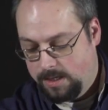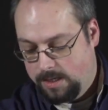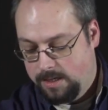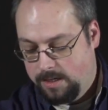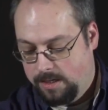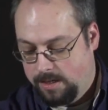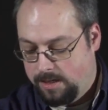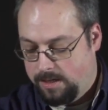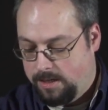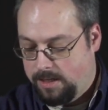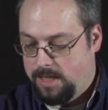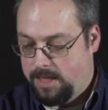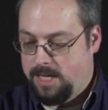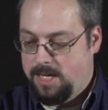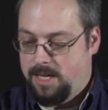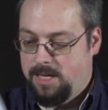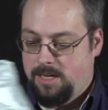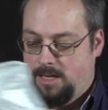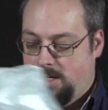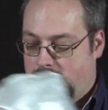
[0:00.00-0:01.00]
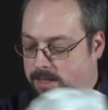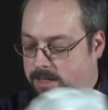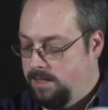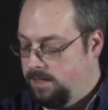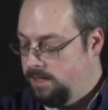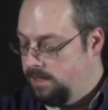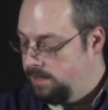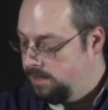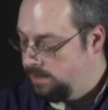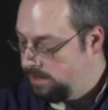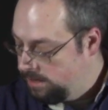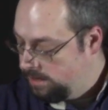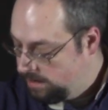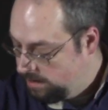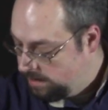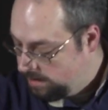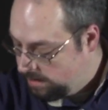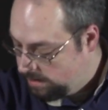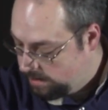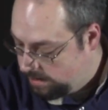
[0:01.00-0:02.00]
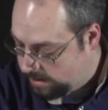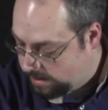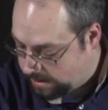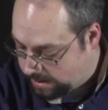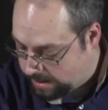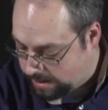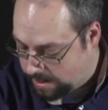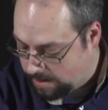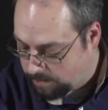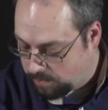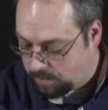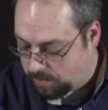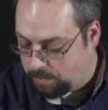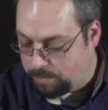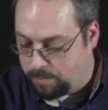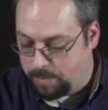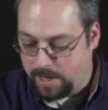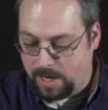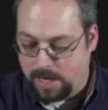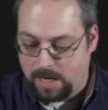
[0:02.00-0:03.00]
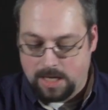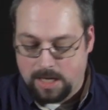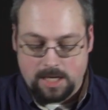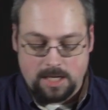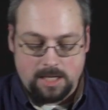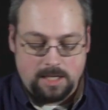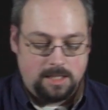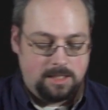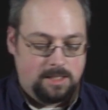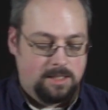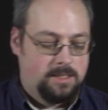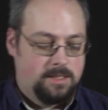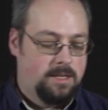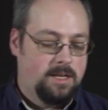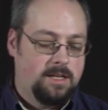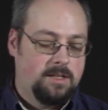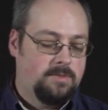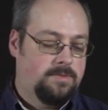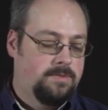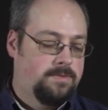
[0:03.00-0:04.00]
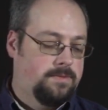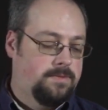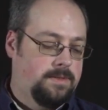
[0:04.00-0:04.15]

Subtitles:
And then the camera body itself.